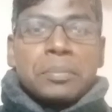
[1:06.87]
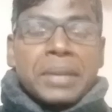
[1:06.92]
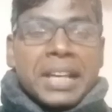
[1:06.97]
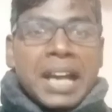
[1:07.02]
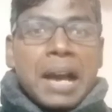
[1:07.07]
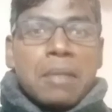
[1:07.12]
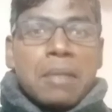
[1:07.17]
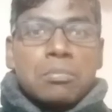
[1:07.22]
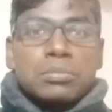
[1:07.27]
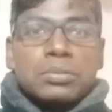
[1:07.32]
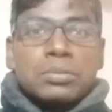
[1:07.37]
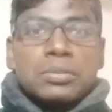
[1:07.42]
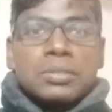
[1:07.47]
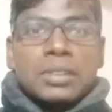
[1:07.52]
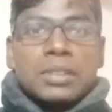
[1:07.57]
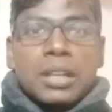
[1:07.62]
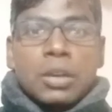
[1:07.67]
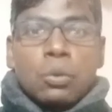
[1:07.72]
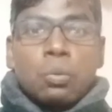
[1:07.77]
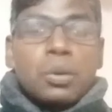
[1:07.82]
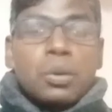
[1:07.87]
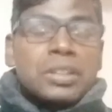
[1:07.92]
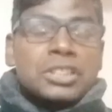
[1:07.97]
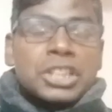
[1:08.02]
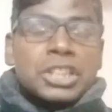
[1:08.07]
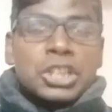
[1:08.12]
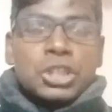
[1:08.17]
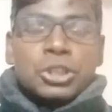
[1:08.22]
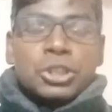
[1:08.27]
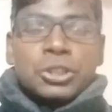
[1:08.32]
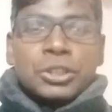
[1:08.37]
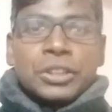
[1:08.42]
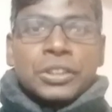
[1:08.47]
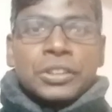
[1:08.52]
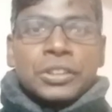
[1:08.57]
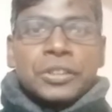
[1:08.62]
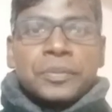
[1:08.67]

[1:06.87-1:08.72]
becomes what you're doing.